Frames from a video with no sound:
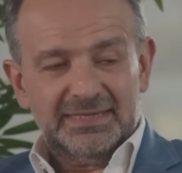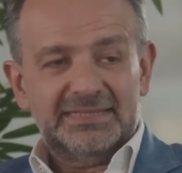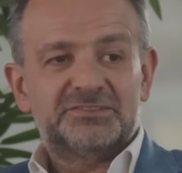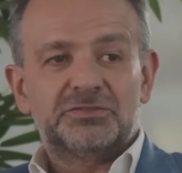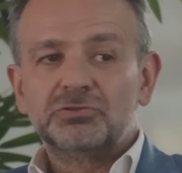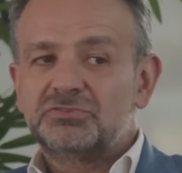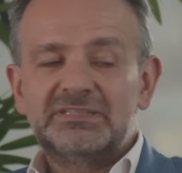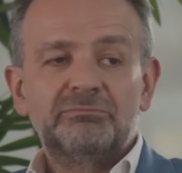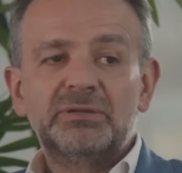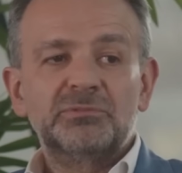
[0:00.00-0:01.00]
It's not
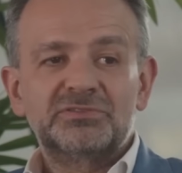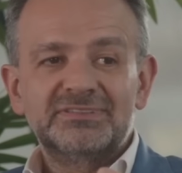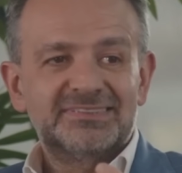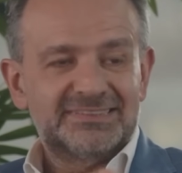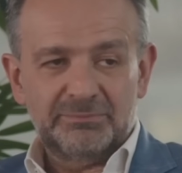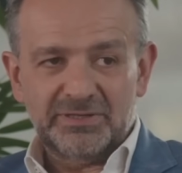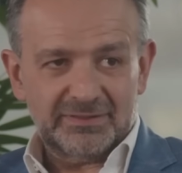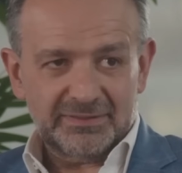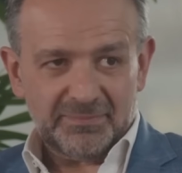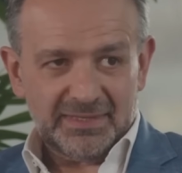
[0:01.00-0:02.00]
simply
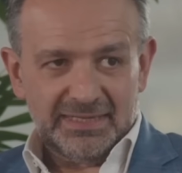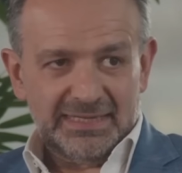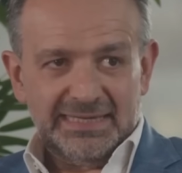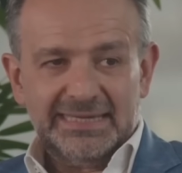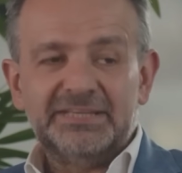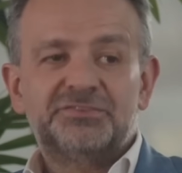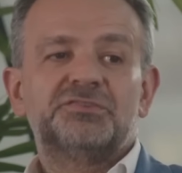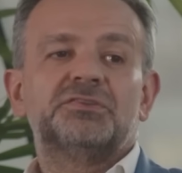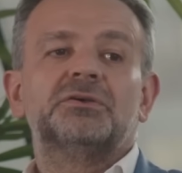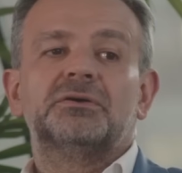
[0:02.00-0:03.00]
multidisciplinary,
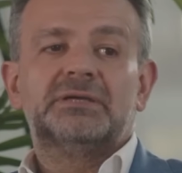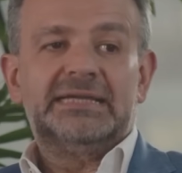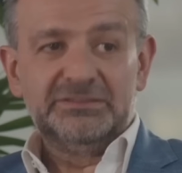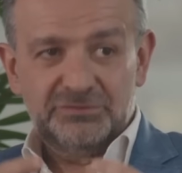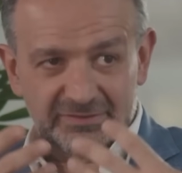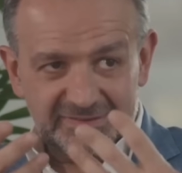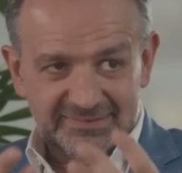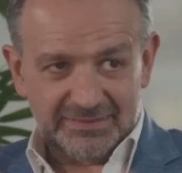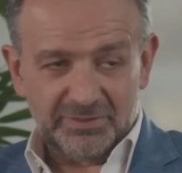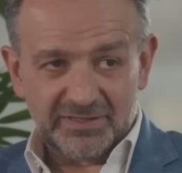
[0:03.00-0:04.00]
it's
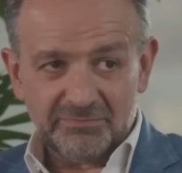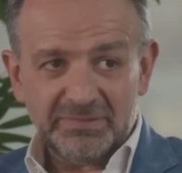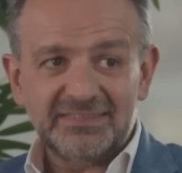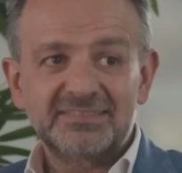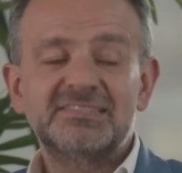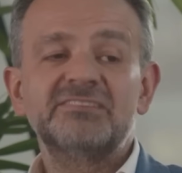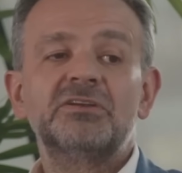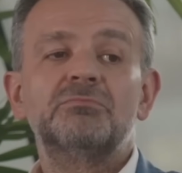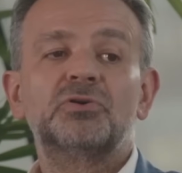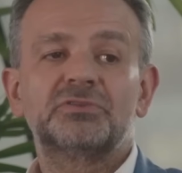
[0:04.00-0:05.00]
interdisciplinary, but it's
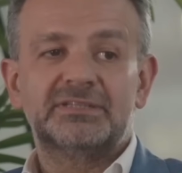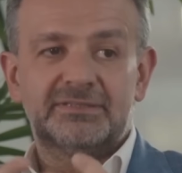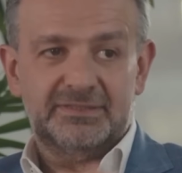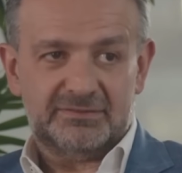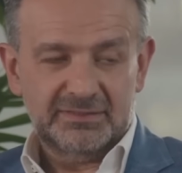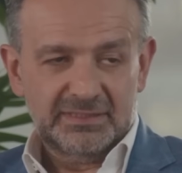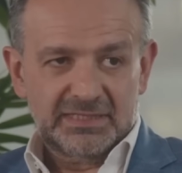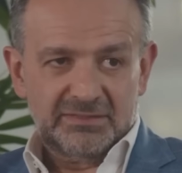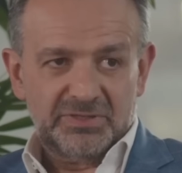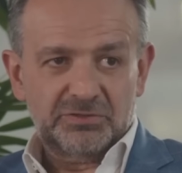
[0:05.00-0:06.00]
even more than that,
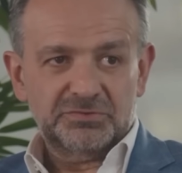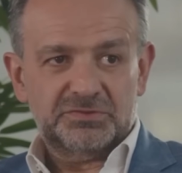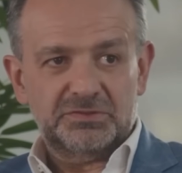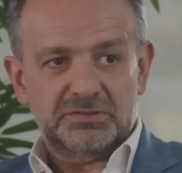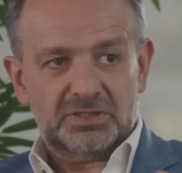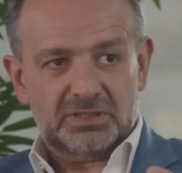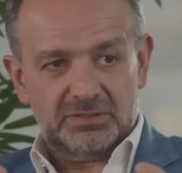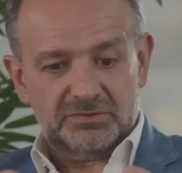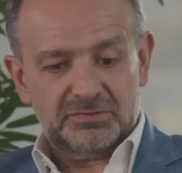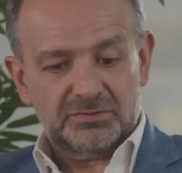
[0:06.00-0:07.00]
because
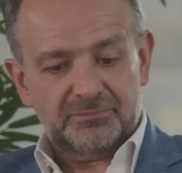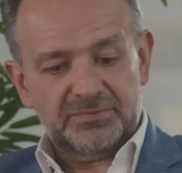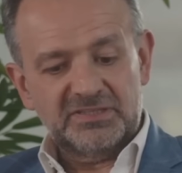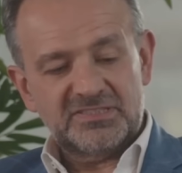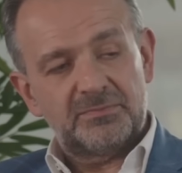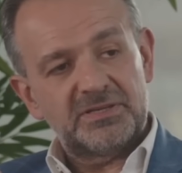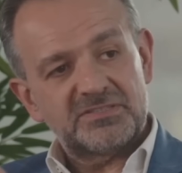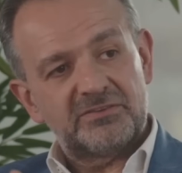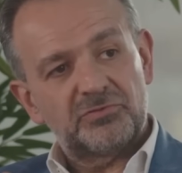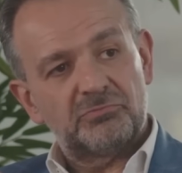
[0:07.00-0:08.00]

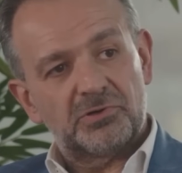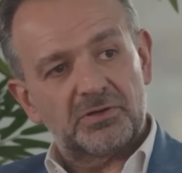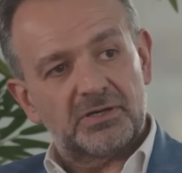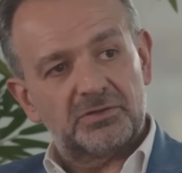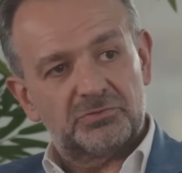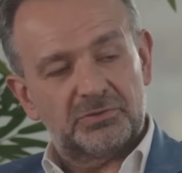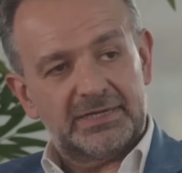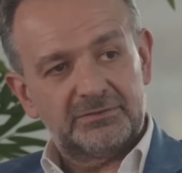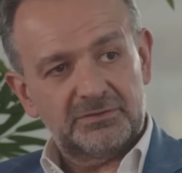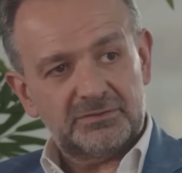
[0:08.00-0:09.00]
disciplines have to work
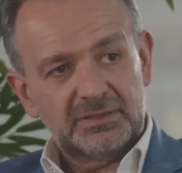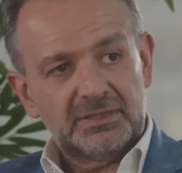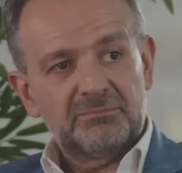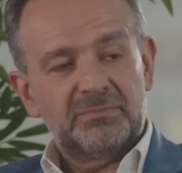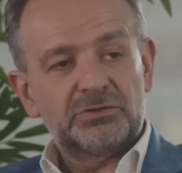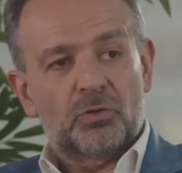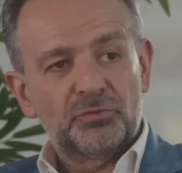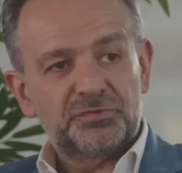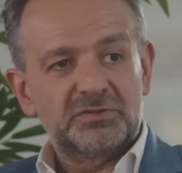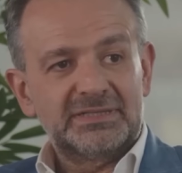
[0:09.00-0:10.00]
together, but
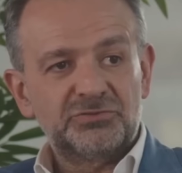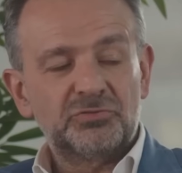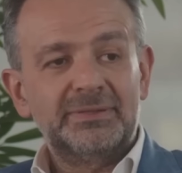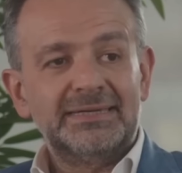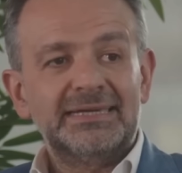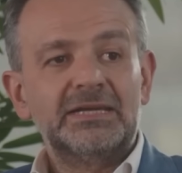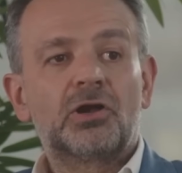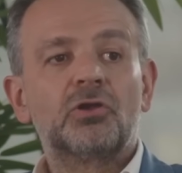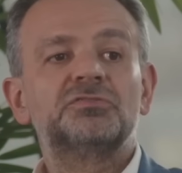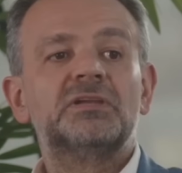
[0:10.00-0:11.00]
also they need to be in
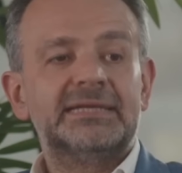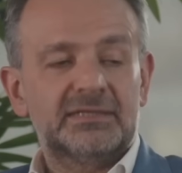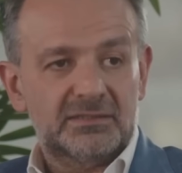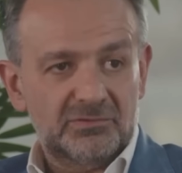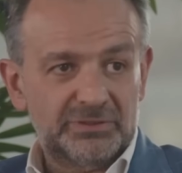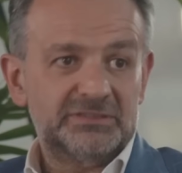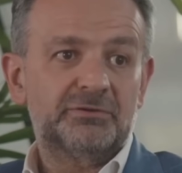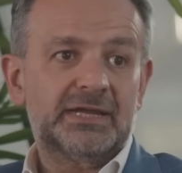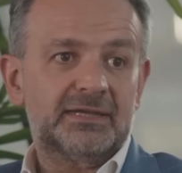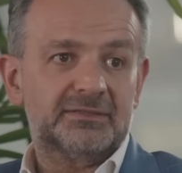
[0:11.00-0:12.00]
close link with the
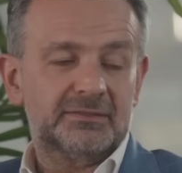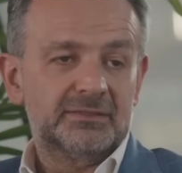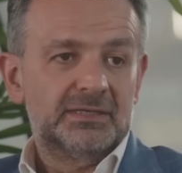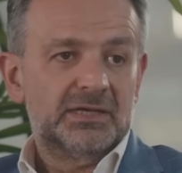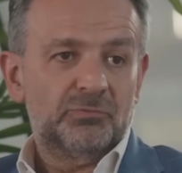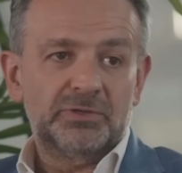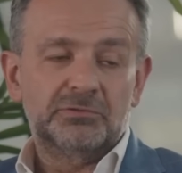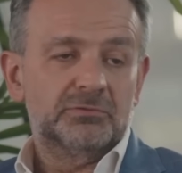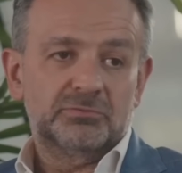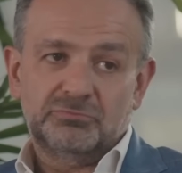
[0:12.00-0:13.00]
reality.
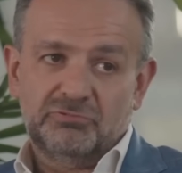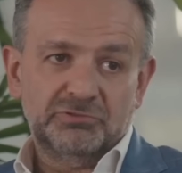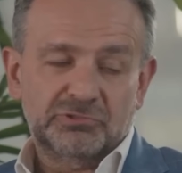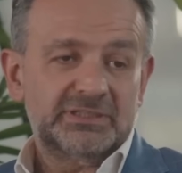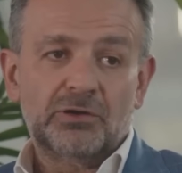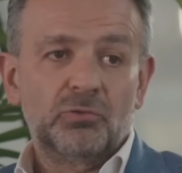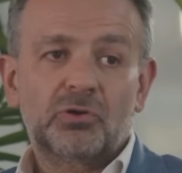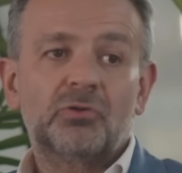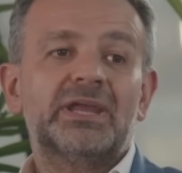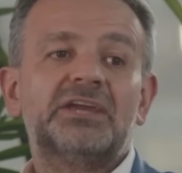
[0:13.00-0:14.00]
What I call
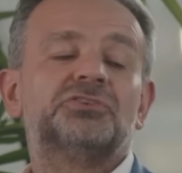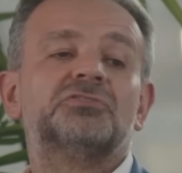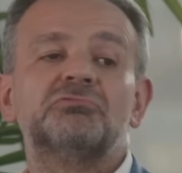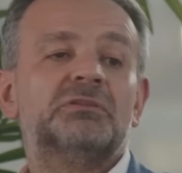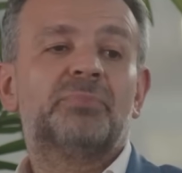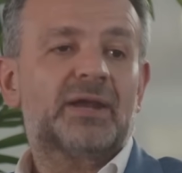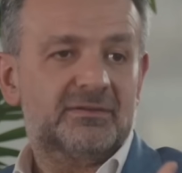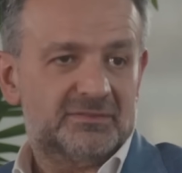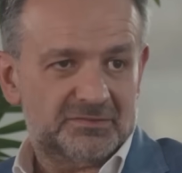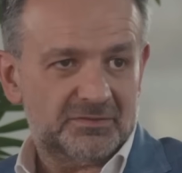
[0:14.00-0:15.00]
connections with
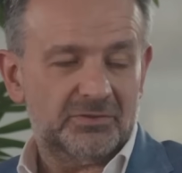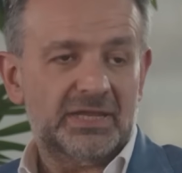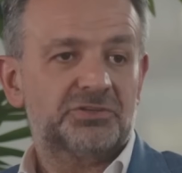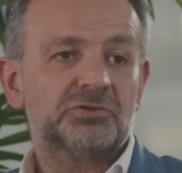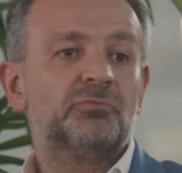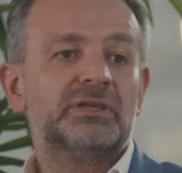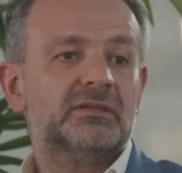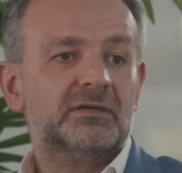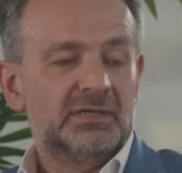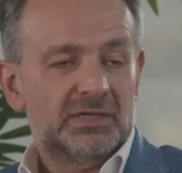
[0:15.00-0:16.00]
practice, connection with
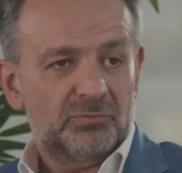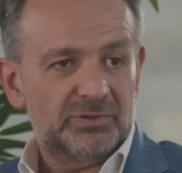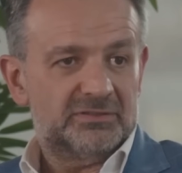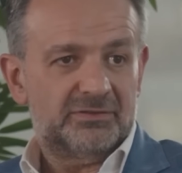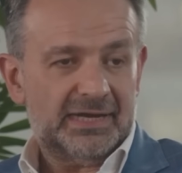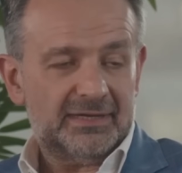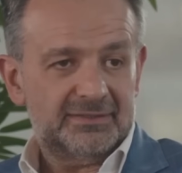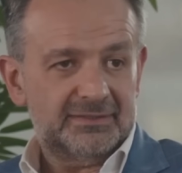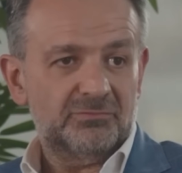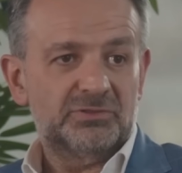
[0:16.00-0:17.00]
the
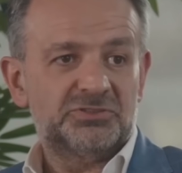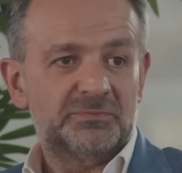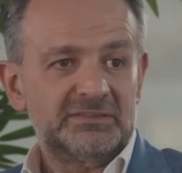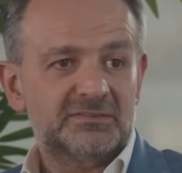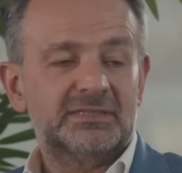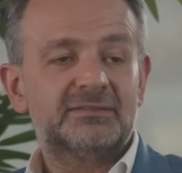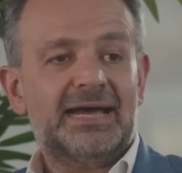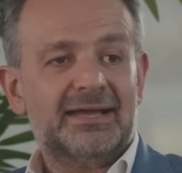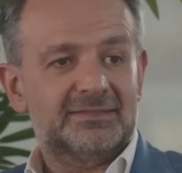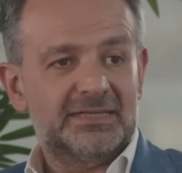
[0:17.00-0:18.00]
reality, which means that
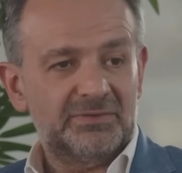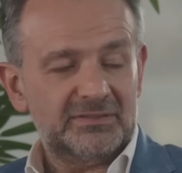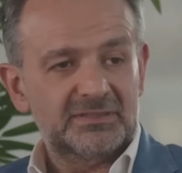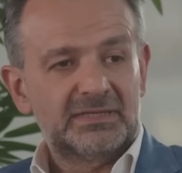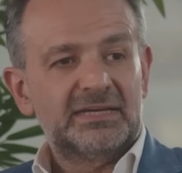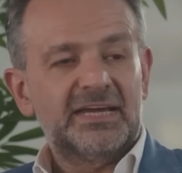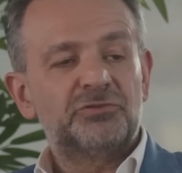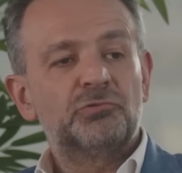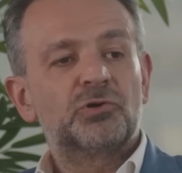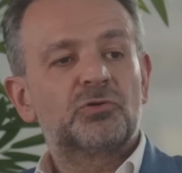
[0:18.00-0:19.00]
academics
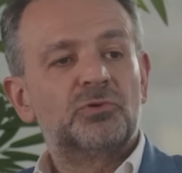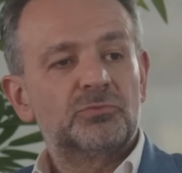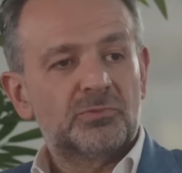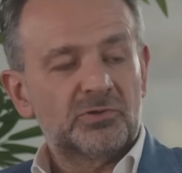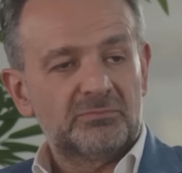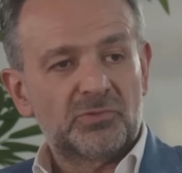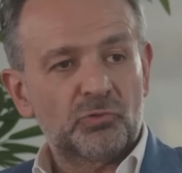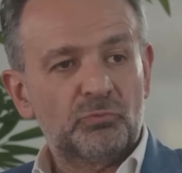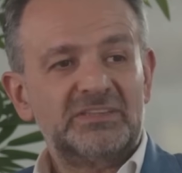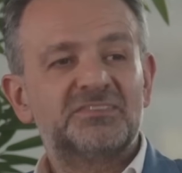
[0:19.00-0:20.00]
have to work more and
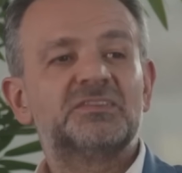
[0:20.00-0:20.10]
more with